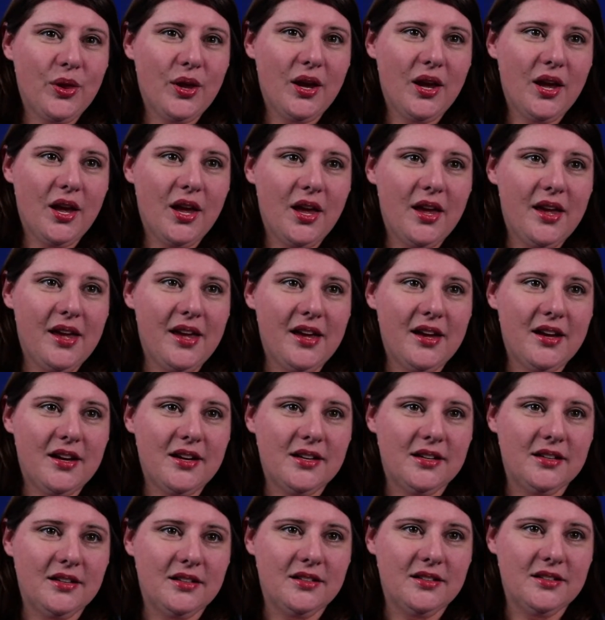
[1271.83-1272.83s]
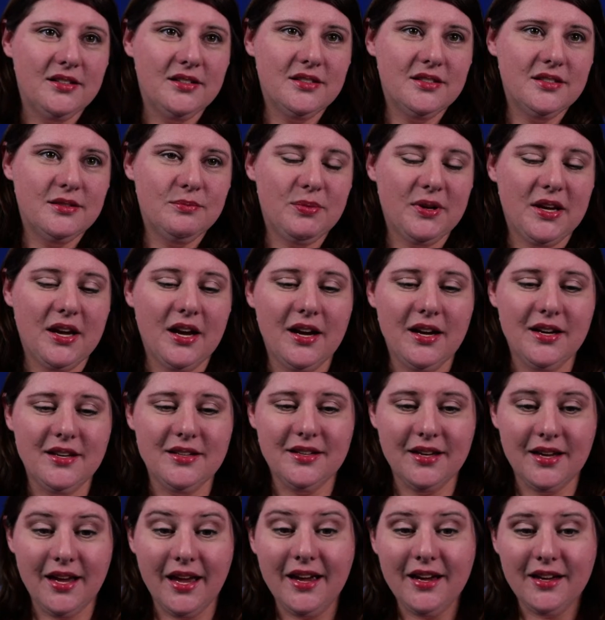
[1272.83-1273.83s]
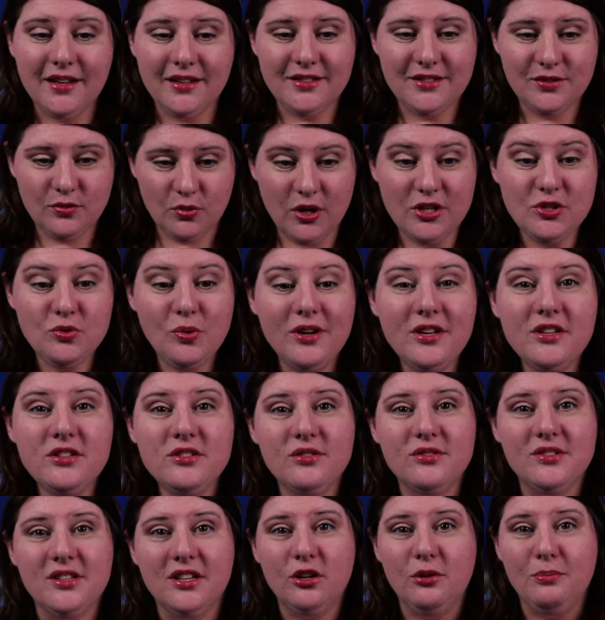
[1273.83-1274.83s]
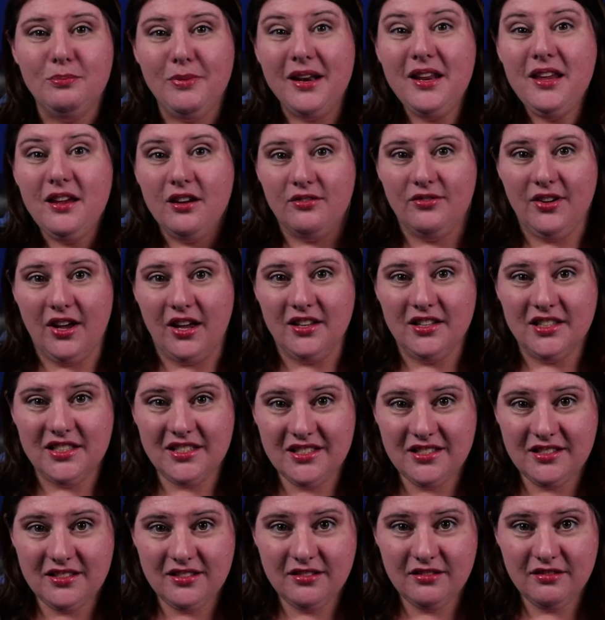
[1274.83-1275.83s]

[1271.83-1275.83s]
And because, as well as those little mini events